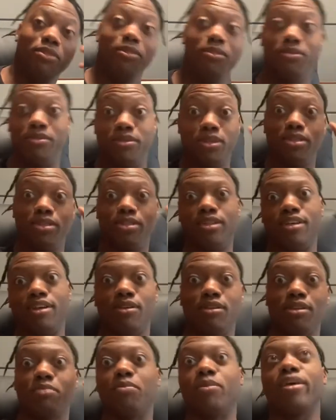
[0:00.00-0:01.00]
Nah,
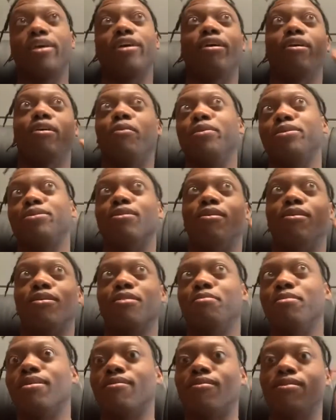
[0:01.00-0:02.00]
man, that'll be a
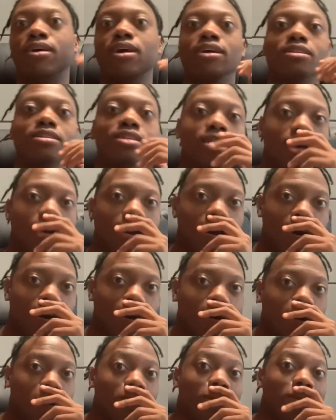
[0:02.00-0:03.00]
good undercard. Who else I
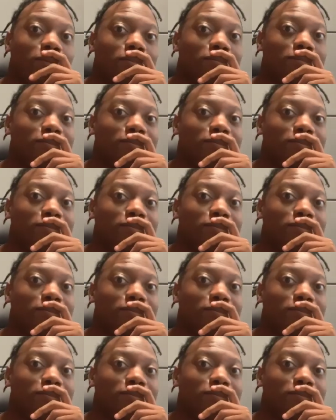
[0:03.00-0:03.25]
want to see?